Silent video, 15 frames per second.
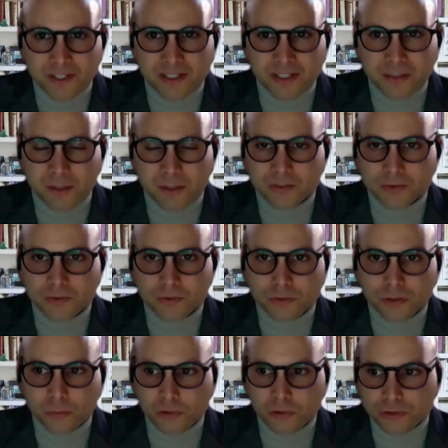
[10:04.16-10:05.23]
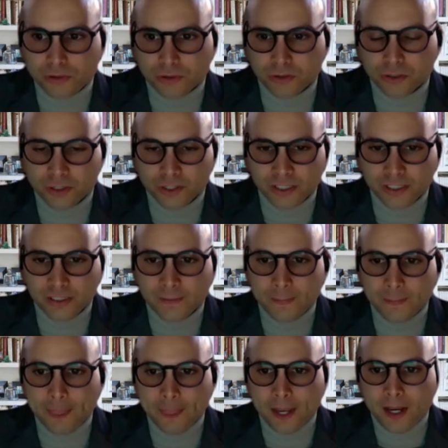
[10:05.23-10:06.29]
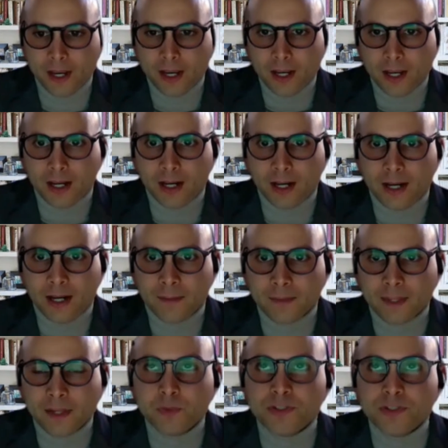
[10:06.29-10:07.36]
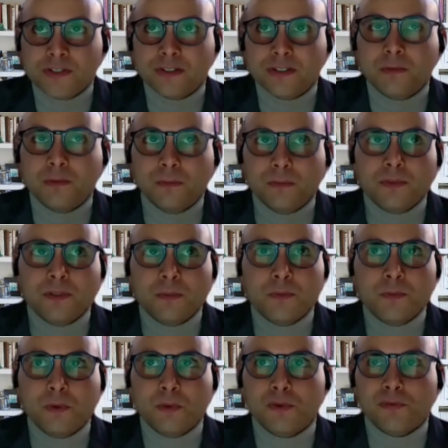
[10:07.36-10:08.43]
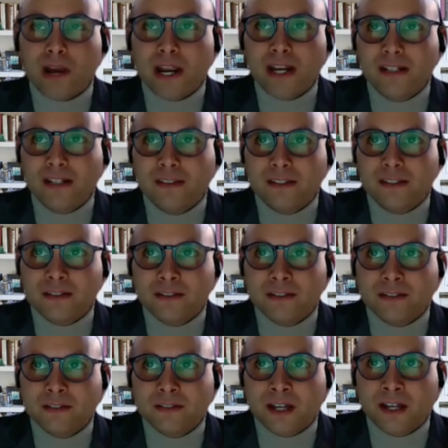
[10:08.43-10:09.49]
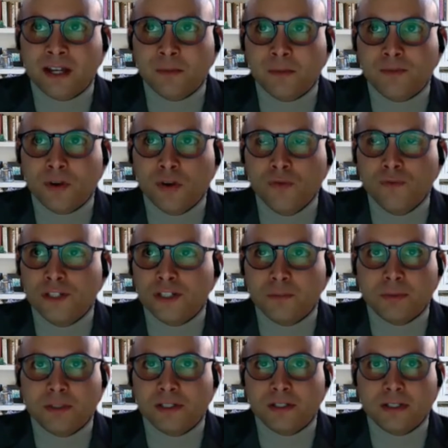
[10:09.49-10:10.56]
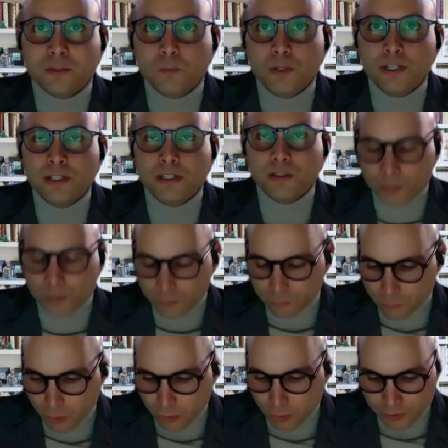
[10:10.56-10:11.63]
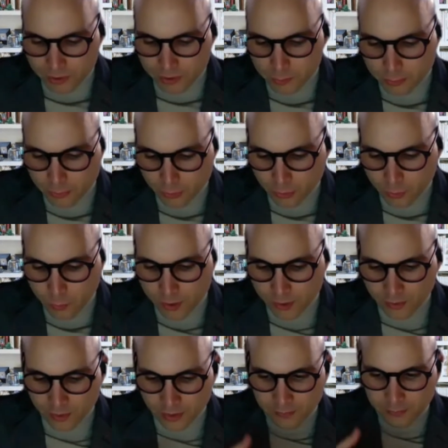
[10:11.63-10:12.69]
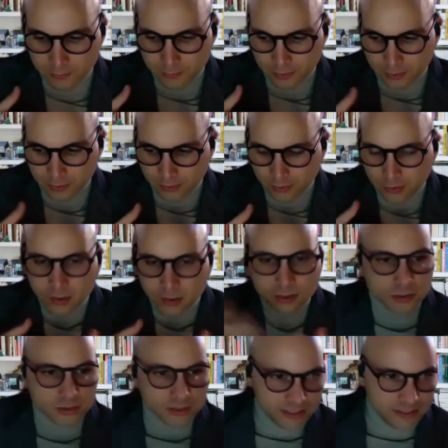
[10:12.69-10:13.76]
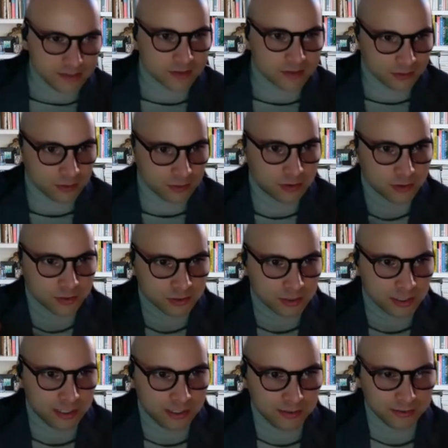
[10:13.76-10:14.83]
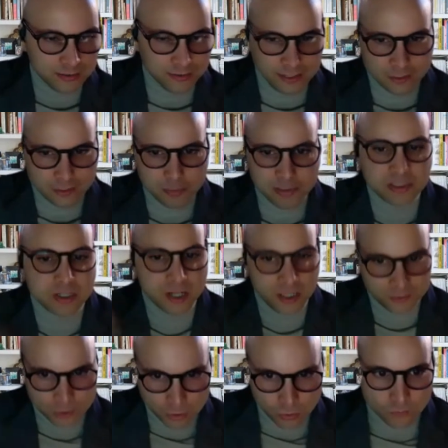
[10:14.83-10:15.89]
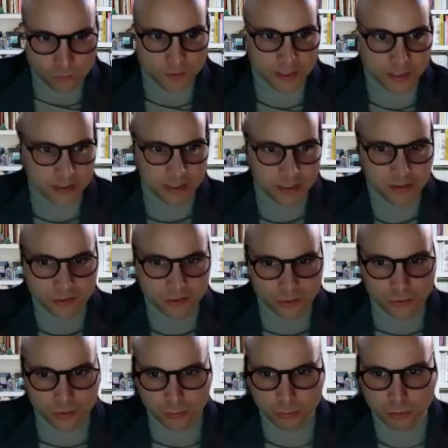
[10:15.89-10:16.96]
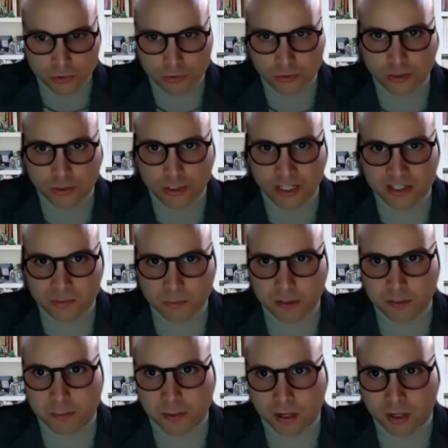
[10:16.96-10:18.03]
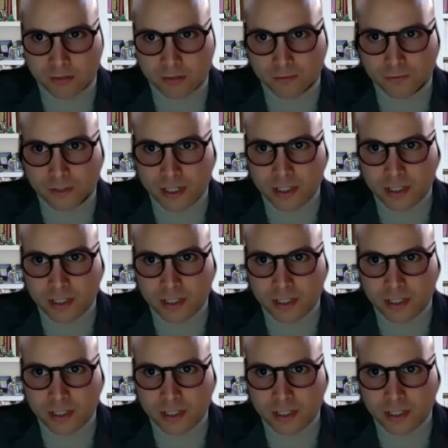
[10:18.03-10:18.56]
thinking about social emotional learning, we were writing this at the time of COVID, but we wrote this book with a longer lens beyond COVID, and social emotional learning as being part of